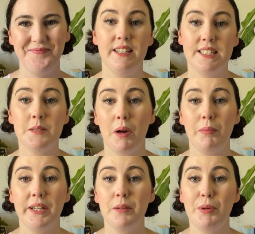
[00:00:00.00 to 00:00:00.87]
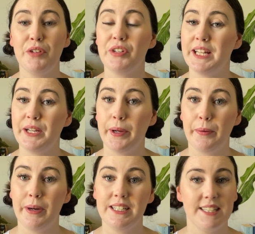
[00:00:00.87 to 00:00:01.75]
This is probably going to be a really
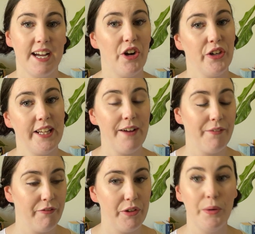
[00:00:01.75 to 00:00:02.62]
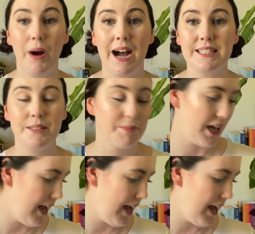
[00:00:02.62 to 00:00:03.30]
quick one because I only have a few items.